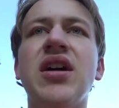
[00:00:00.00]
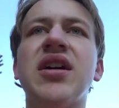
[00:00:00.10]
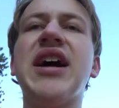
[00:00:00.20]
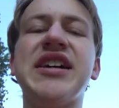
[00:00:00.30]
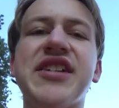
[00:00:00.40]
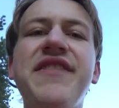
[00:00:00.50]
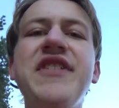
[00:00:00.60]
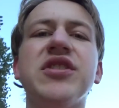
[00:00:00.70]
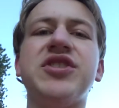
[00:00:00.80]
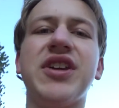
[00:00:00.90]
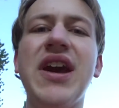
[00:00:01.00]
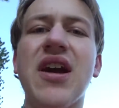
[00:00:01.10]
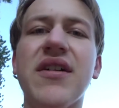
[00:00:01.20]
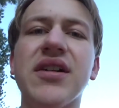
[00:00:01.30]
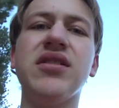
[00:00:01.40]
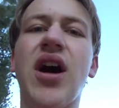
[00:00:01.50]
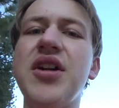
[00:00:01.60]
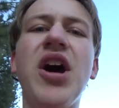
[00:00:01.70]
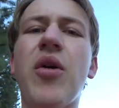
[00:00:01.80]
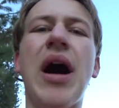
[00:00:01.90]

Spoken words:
Guys, I feel scared. No,